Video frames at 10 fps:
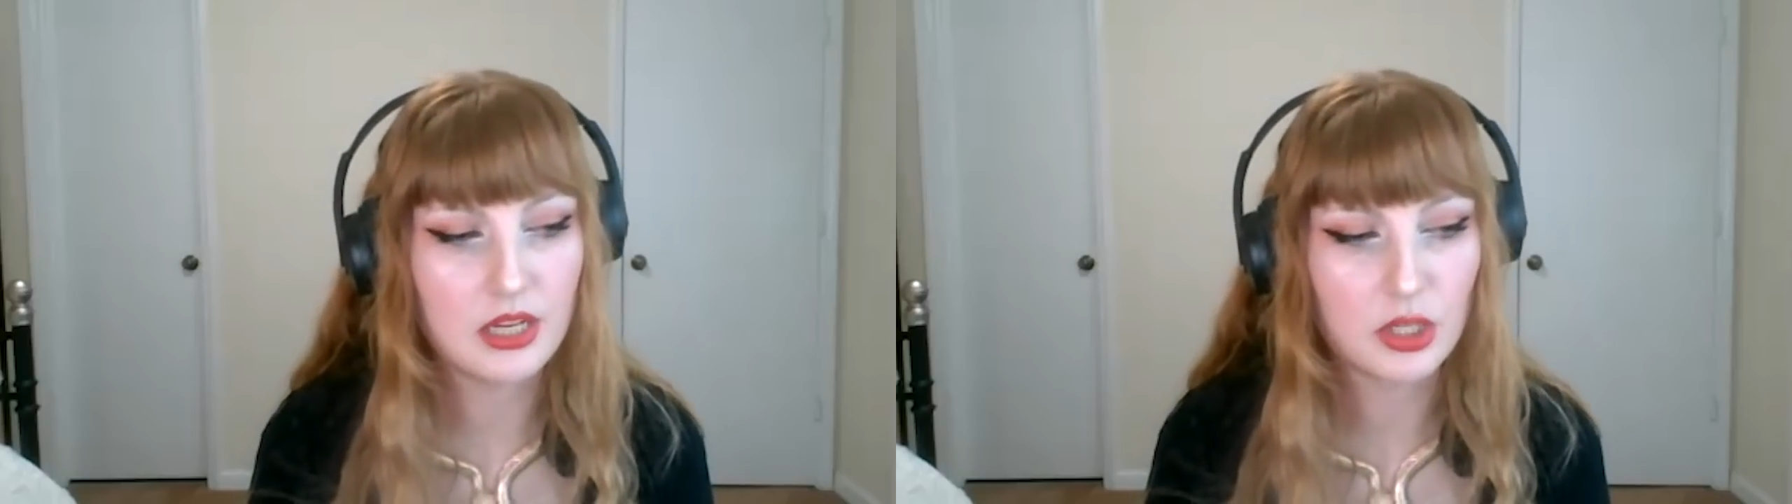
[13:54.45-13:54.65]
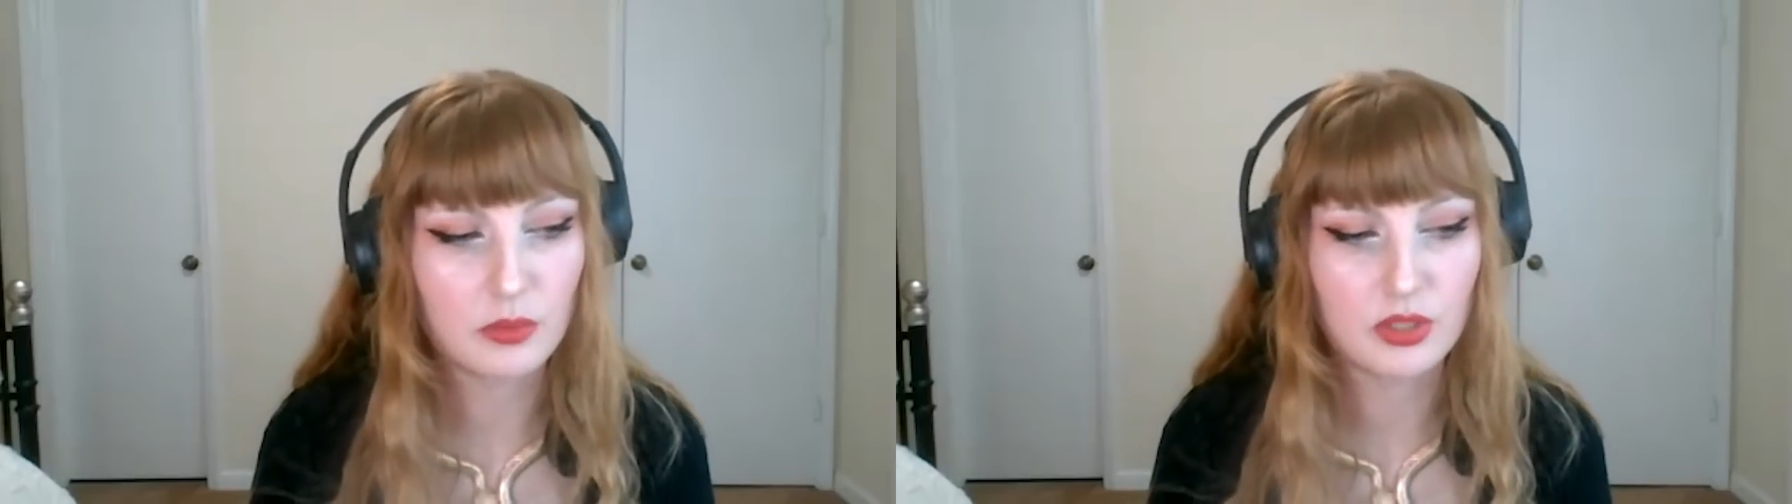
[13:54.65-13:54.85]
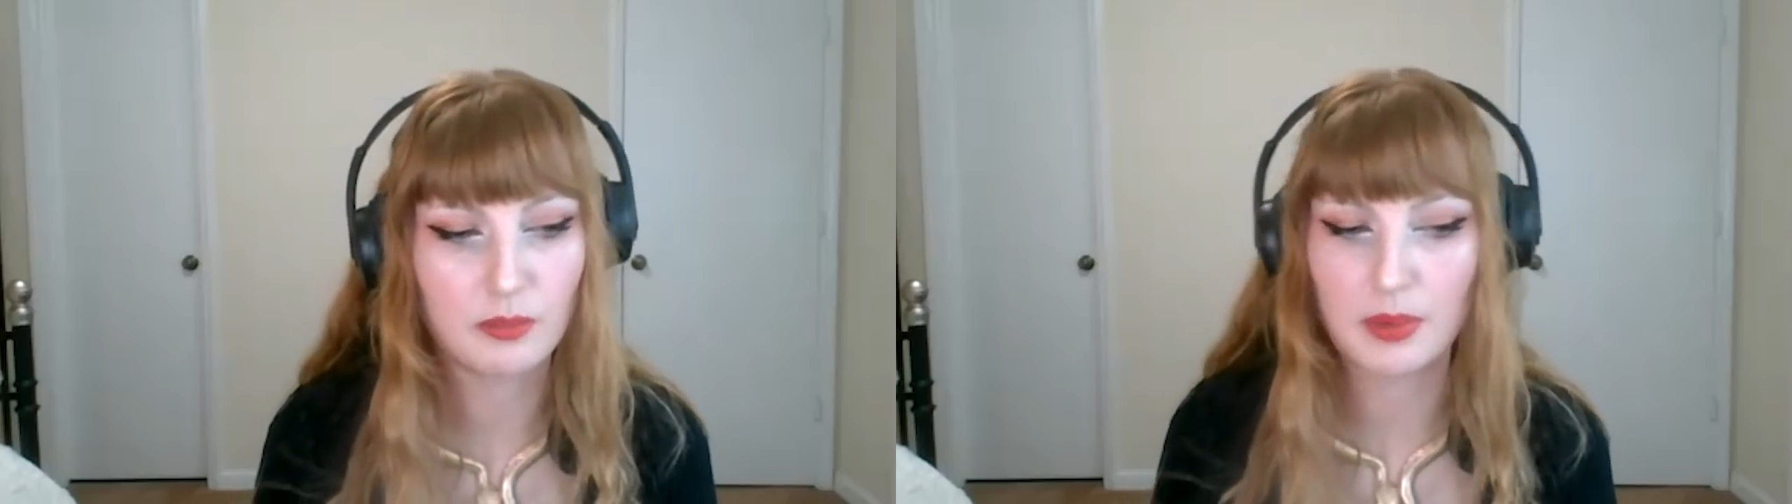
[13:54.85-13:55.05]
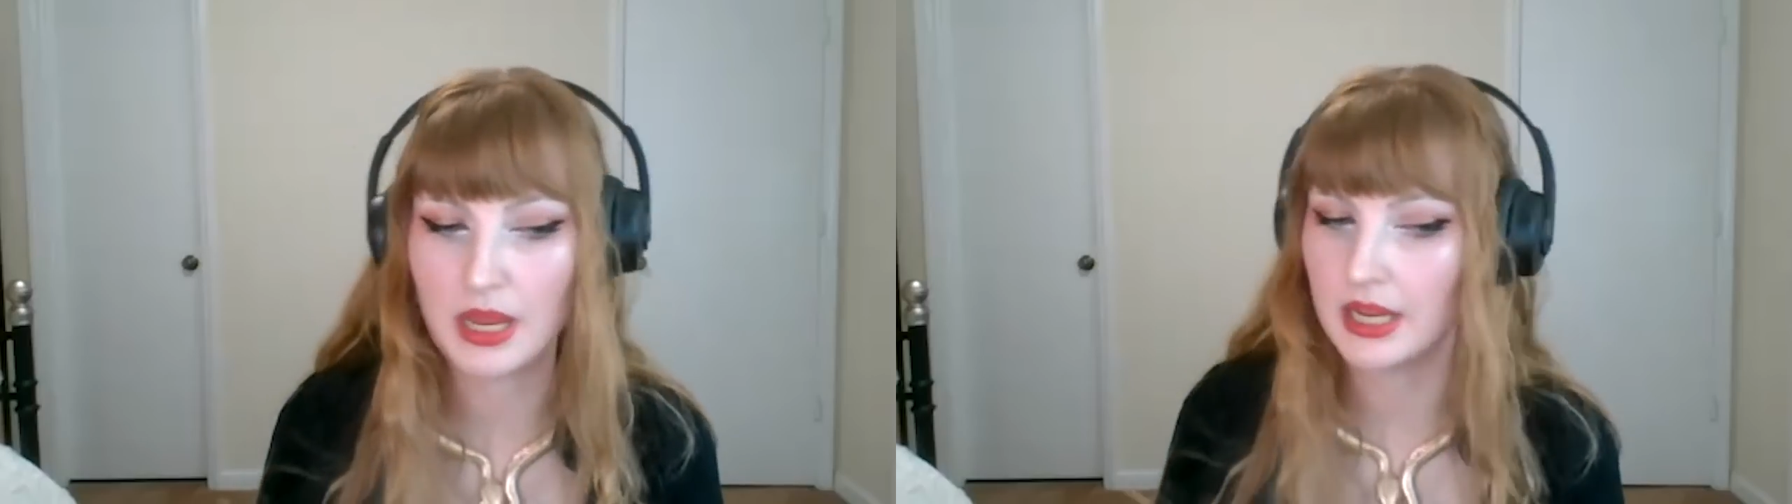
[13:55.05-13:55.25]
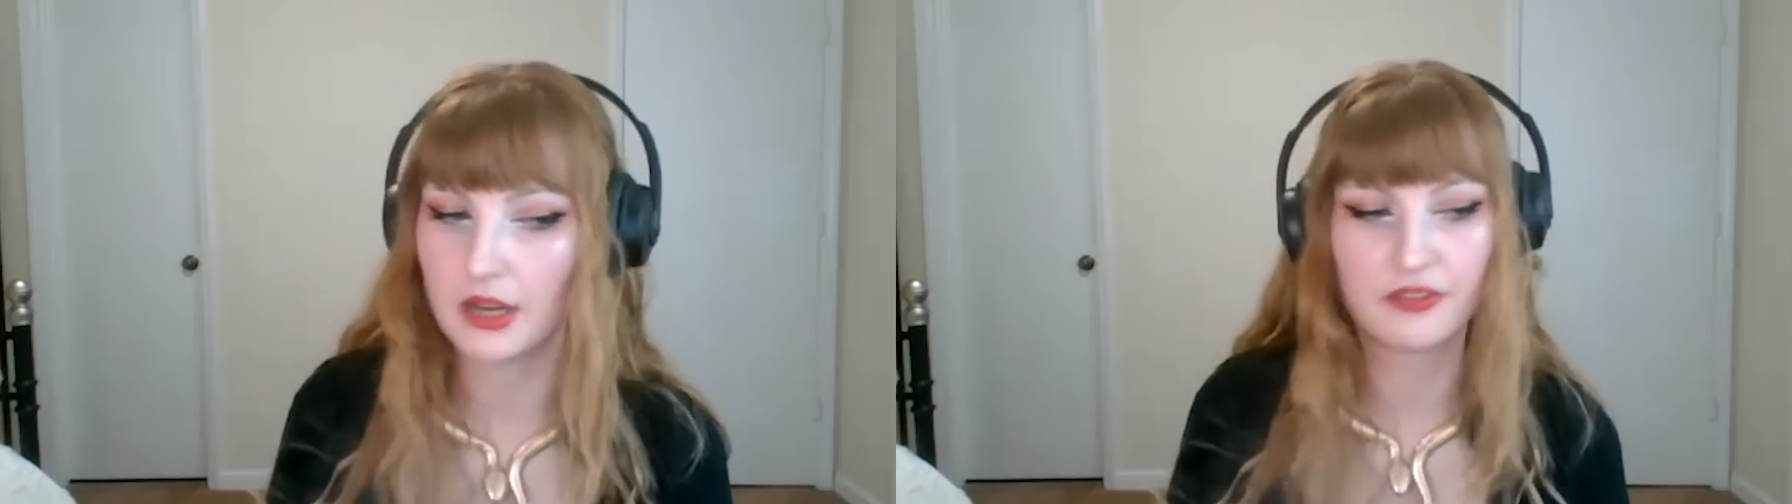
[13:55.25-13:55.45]
Nietzsche was a
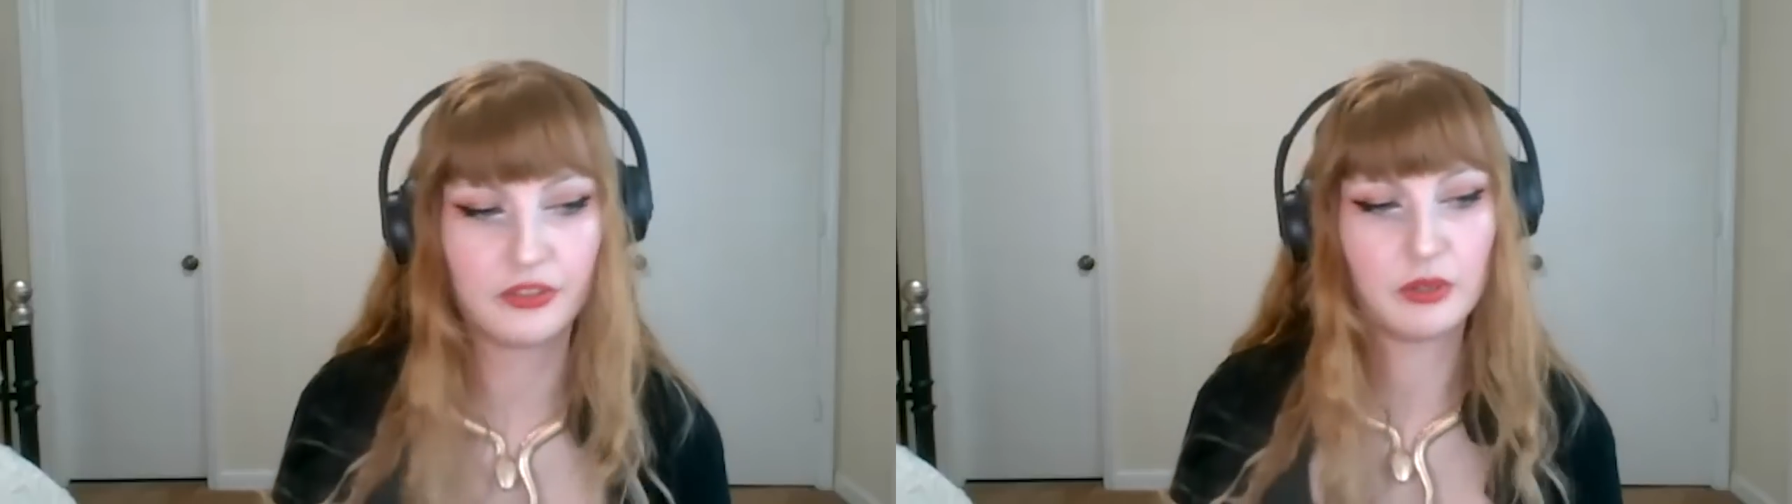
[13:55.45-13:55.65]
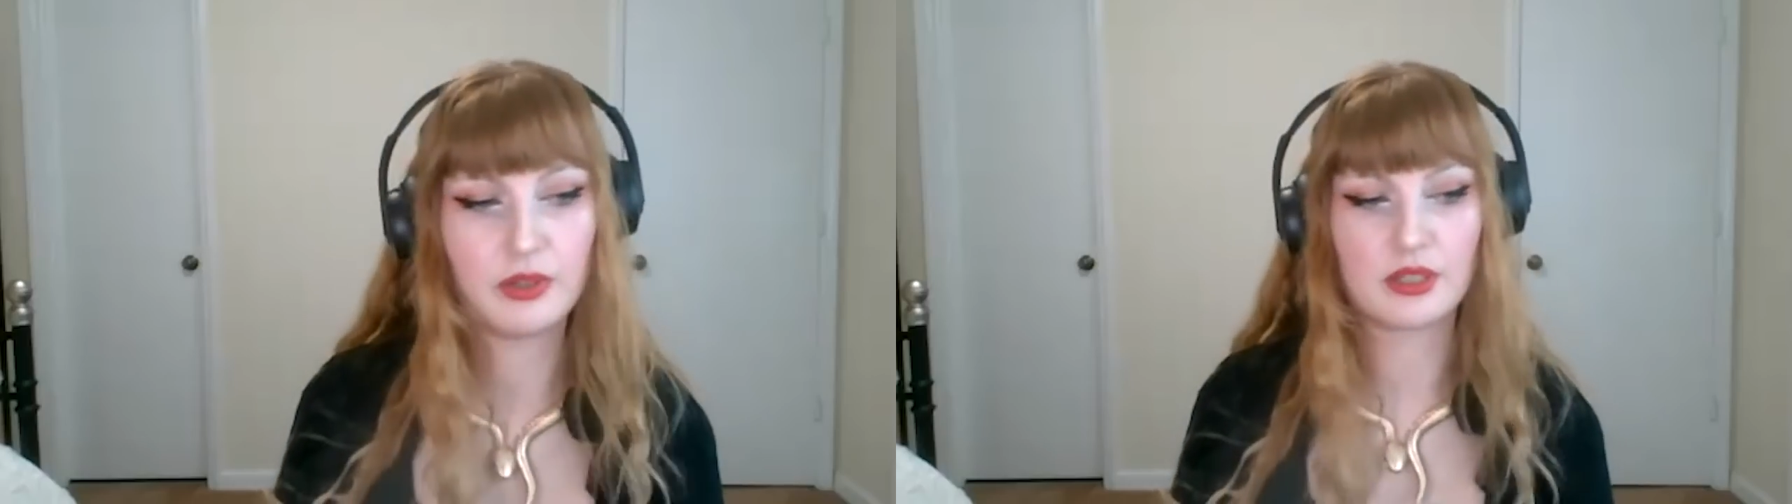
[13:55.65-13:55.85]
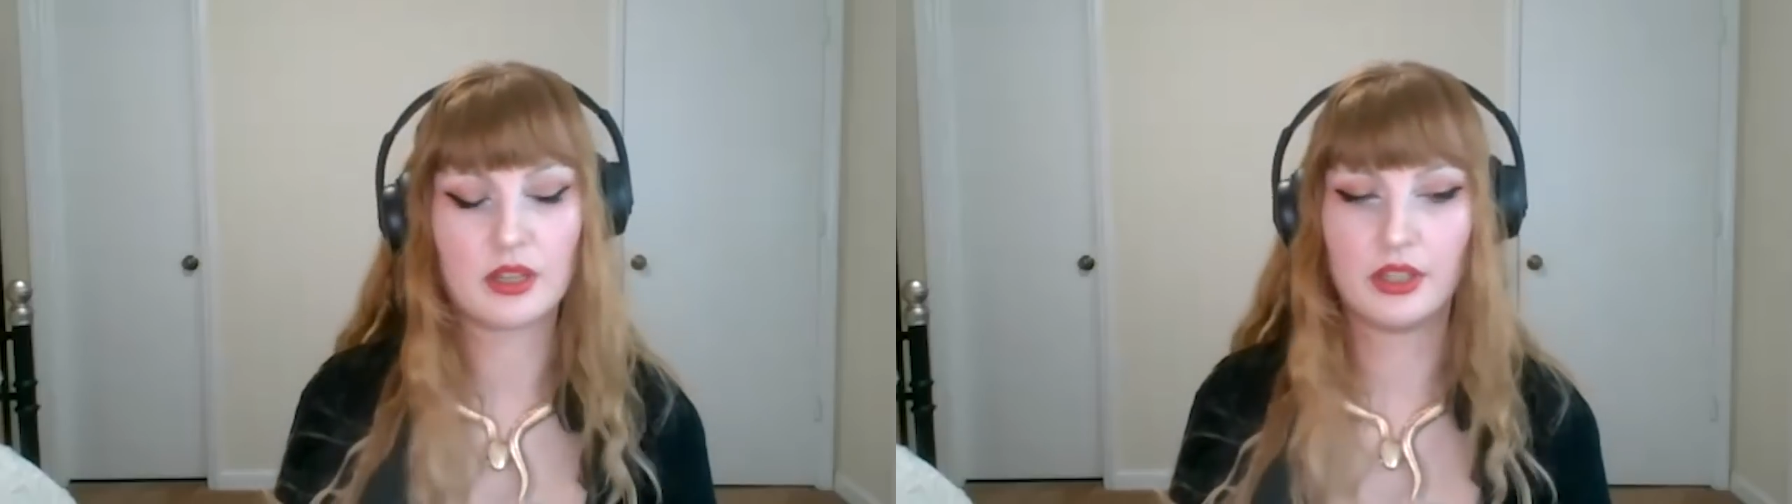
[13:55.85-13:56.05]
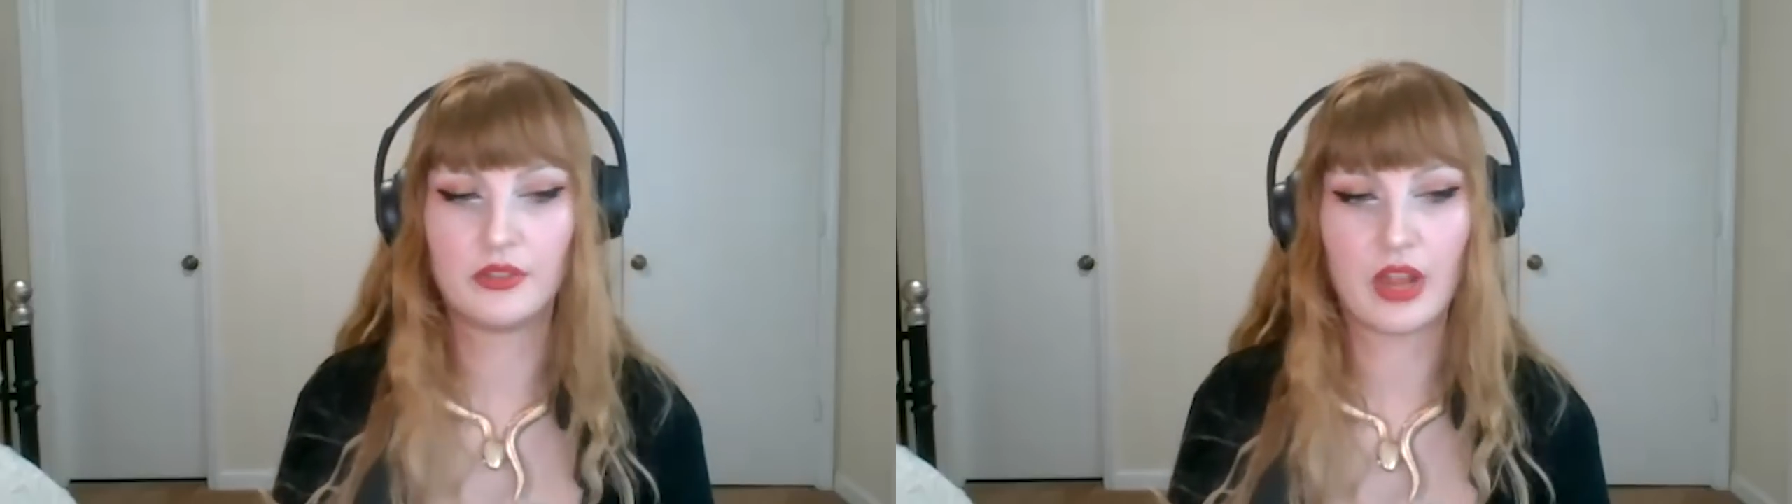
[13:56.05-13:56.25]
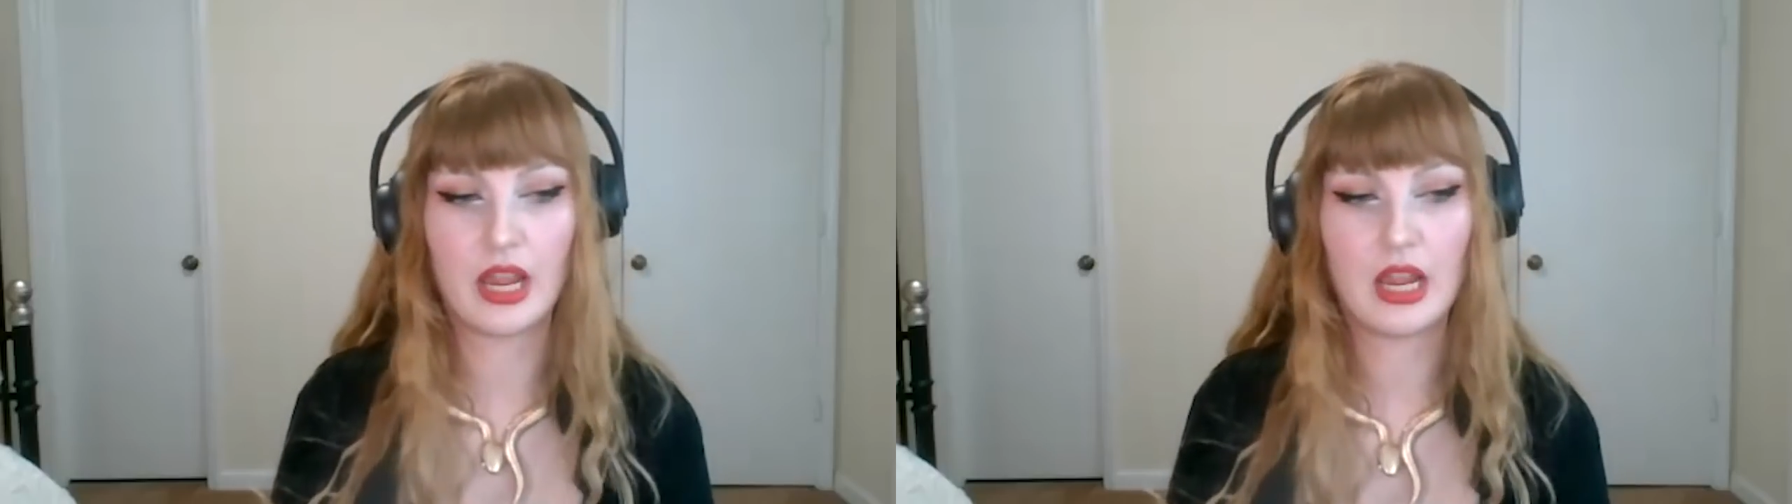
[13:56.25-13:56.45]
big influence on
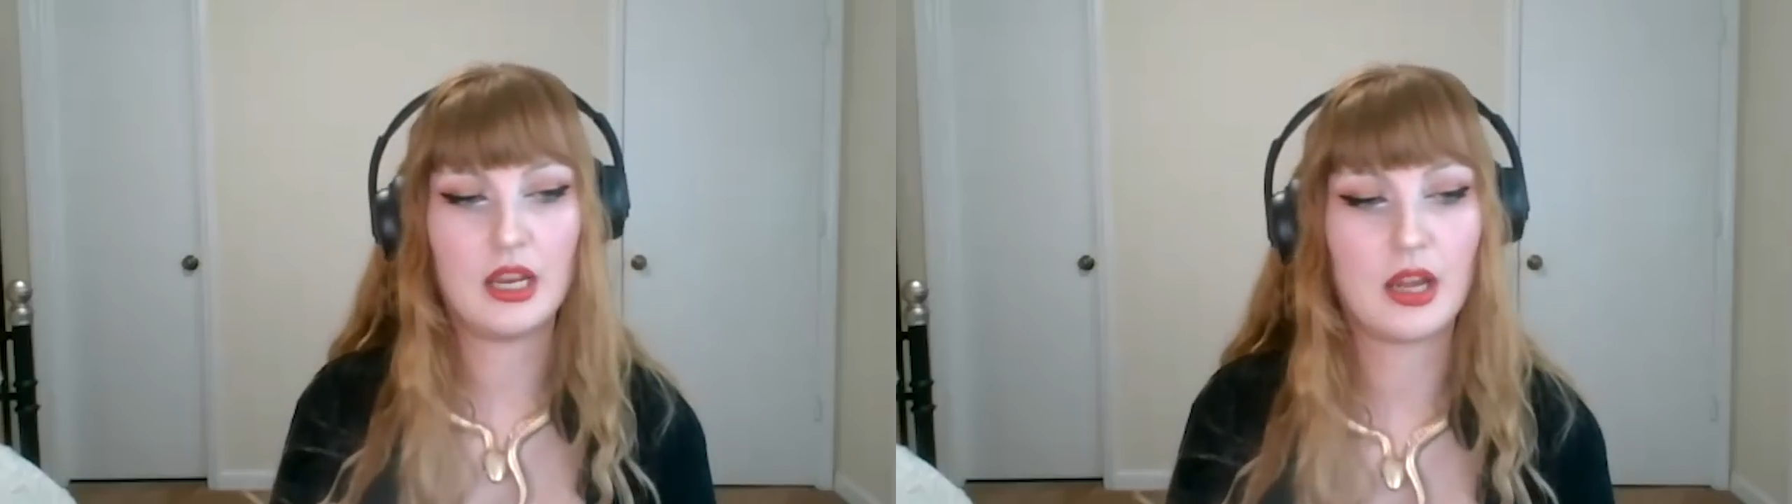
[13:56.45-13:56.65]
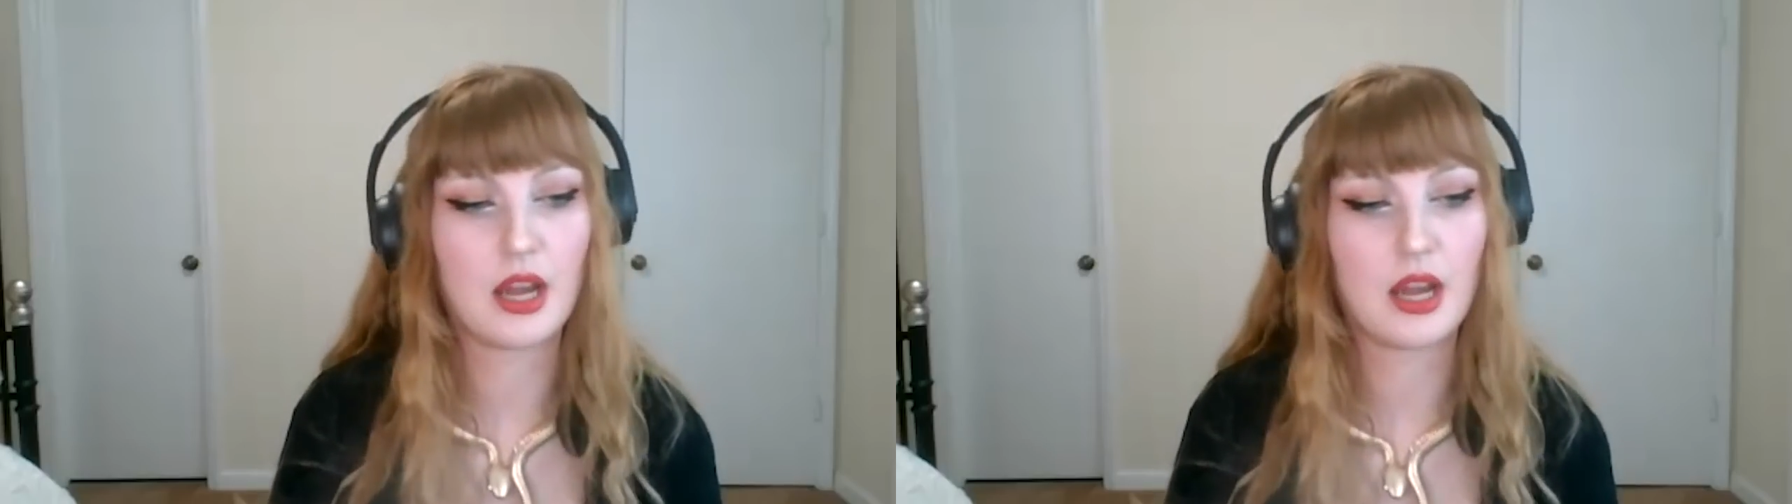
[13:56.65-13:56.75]
LaVey,